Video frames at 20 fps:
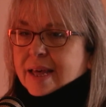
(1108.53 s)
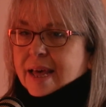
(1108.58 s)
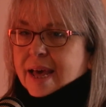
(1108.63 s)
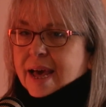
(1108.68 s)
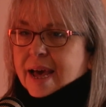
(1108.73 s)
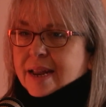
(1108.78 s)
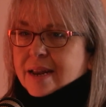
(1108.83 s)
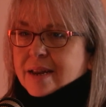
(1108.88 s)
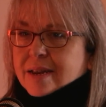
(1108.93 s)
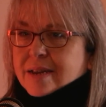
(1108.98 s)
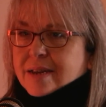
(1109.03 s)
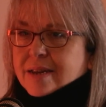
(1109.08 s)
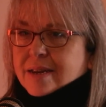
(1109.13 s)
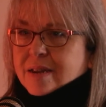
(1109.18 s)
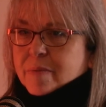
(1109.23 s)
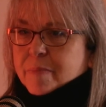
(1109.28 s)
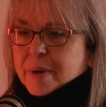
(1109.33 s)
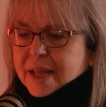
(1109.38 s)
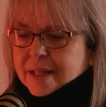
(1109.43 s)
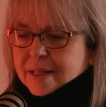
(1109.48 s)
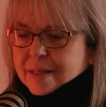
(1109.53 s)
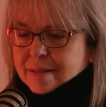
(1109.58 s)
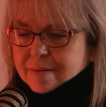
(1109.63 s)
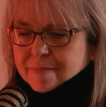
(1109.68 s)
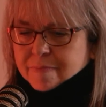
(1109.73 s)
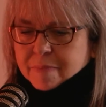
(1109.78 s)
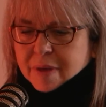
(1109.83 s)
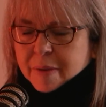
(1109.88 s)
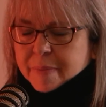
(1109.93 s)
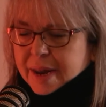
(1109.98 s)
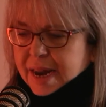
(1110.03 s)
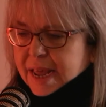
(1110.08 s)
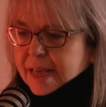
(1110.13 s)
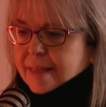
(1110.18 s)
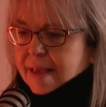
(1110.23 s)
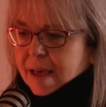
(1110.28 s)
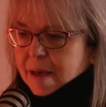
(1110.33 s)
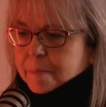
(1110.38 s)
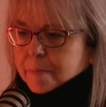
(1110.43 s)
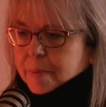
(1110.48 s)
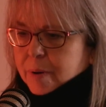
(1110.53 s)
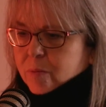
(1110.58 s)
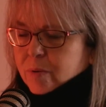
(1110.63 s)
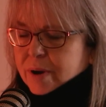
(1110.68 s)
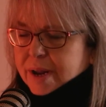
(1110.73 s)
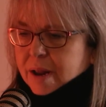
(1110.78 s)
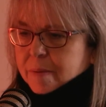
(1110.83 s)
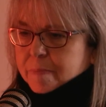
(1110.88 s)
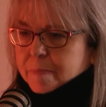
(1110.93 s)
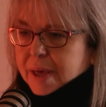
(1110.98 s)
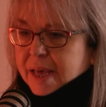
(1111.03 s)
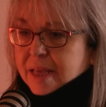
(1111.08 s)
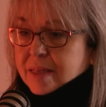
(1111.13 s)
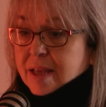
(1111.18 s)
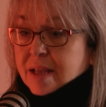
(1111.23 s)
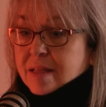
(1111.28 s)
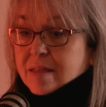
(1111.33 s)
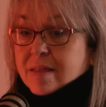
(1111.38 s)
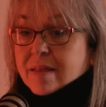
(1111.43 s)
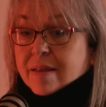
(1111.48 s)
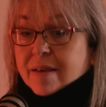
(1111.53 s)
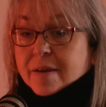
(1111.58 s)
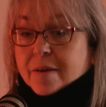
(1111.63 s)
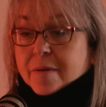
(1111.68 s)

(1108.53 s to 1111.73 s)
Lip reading: And to make maybe an example would help make sense.